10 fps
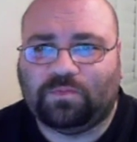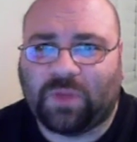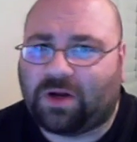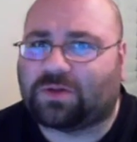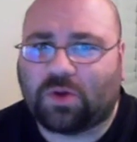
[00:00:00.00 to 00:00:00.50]

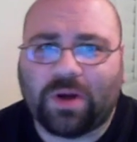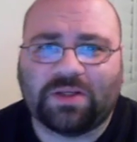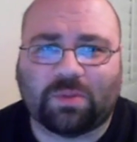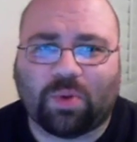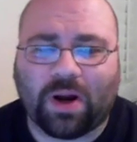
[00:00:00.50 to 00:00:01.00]
it's
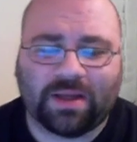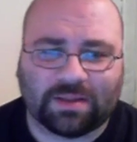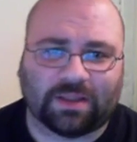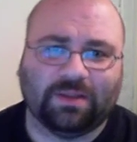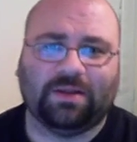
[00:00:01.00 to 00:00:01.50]
quite
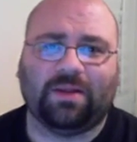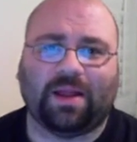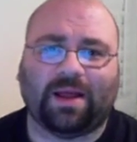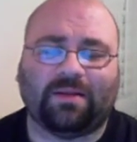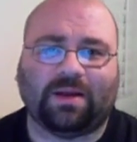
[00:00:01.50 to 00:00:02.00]
surprising
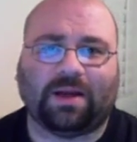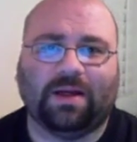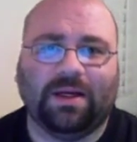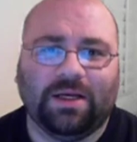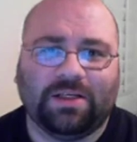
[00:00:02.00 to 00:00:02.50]

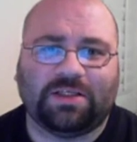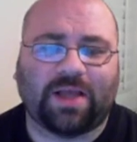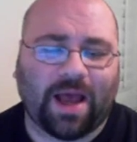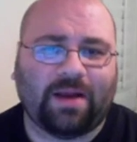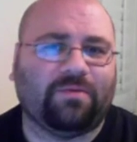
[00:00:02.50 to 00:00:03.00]
that she's
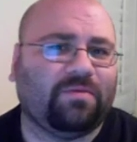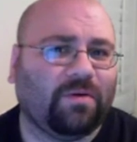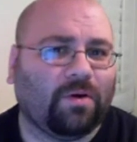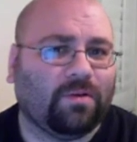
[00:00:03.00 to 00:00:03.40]
kind of